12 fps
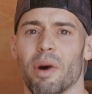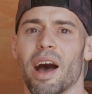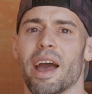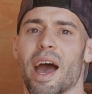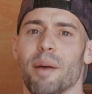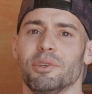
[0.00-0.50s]

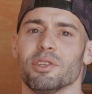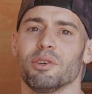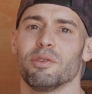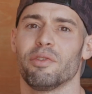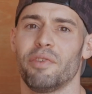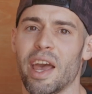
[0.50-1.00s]
My
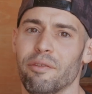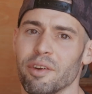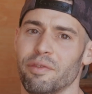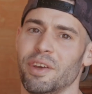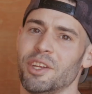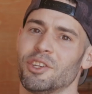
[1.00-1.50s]
absolute
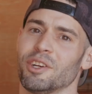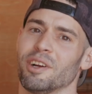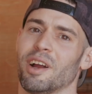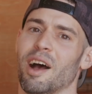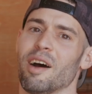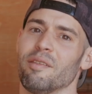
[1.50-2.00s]
favorite
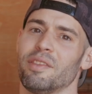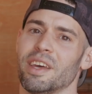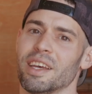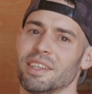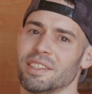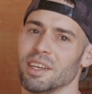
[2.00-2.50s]
feature of
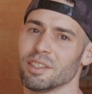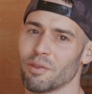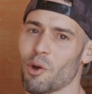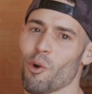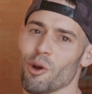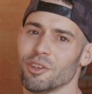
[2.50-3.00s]
this is of
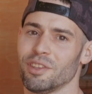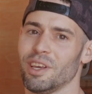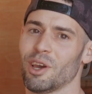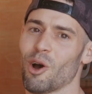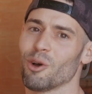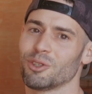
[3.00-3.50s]
course
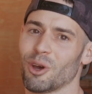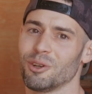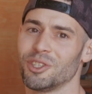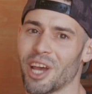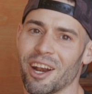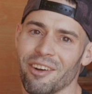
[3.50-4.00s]
the
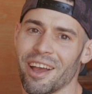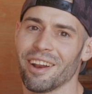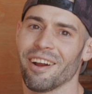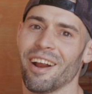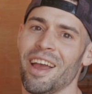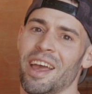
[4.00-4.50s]
ozone
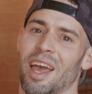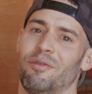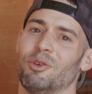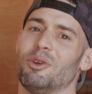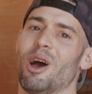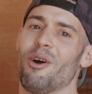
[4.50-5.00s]
generator.
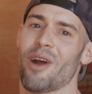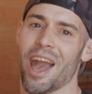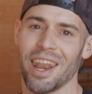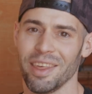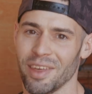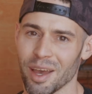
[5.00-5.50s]
If you know
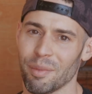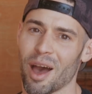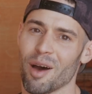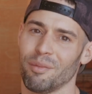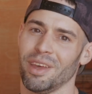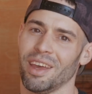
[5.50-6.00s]
anything
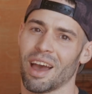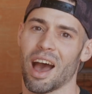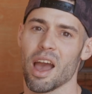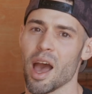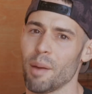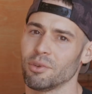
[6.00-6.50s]
about me,
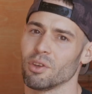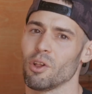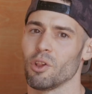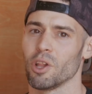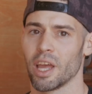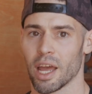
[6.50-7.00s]
I
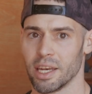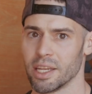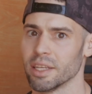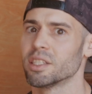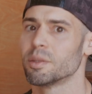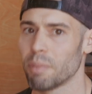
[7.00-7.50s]
absolutely
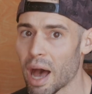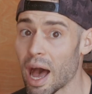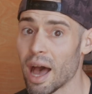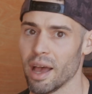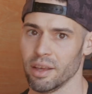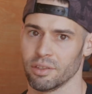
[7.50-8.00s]

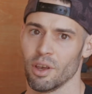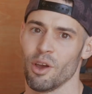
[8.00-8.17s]
despise